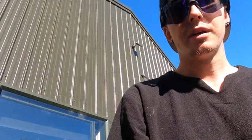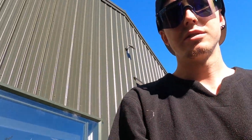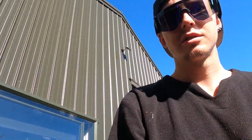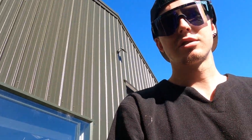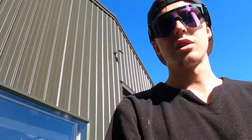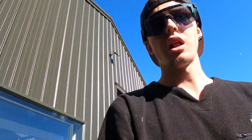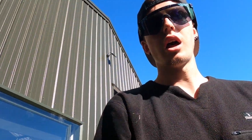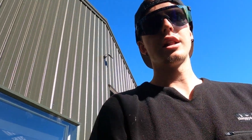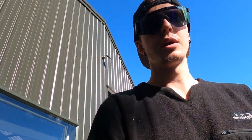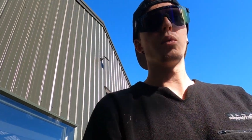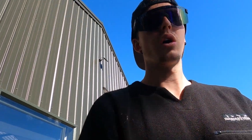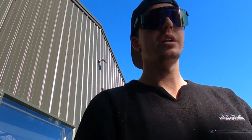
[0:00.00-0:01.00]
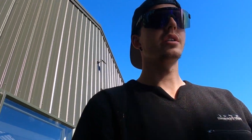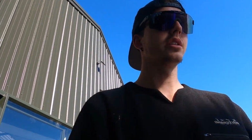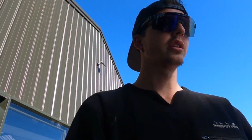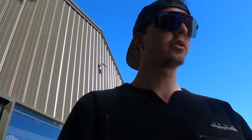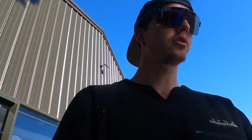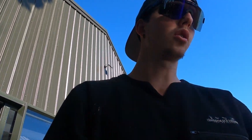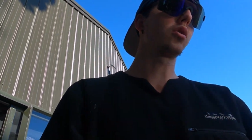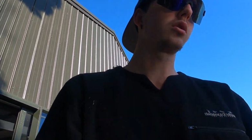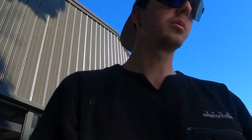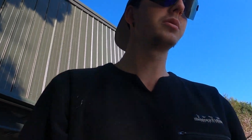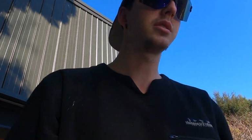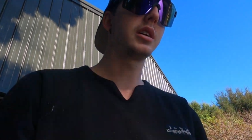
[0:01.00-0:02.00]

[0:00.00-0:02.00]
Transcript: slightly wider than the stock rims,